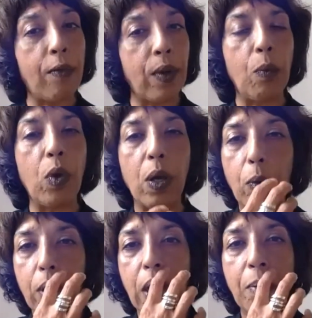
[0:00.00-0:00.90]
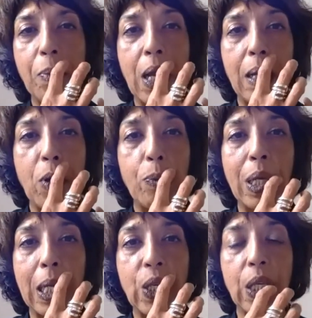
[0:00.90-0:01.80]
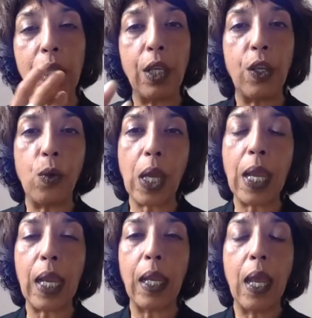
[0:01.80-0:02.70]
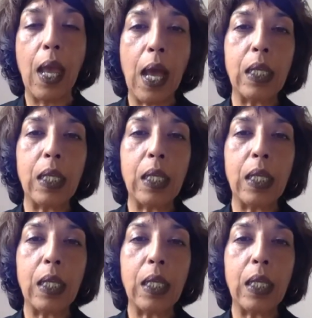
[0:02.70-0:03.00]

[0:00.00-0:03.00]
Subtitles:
And I work with the Nepali population in the UK as